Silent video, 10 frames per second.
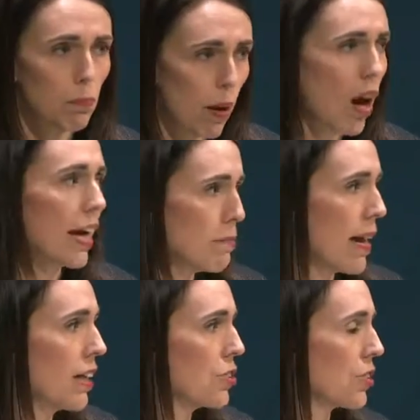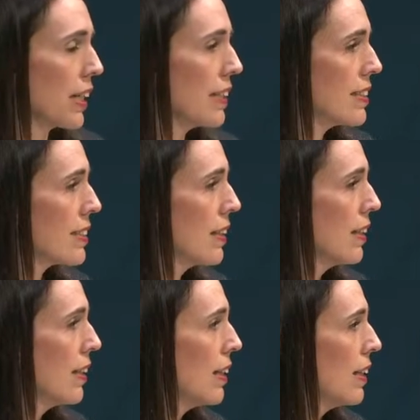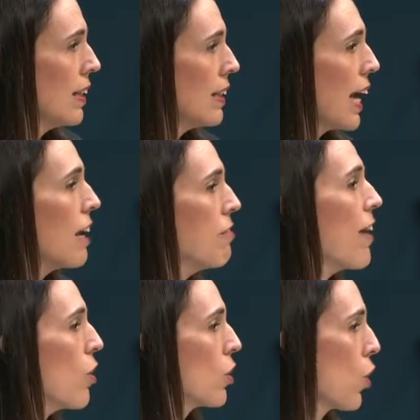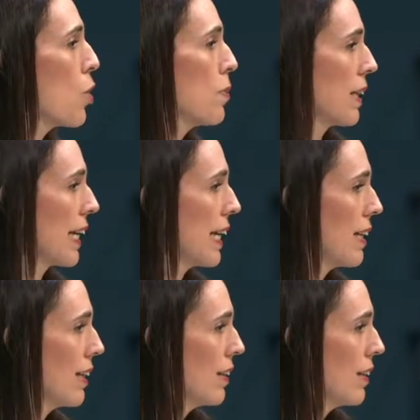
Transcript: behind boundaries. They are felt globally.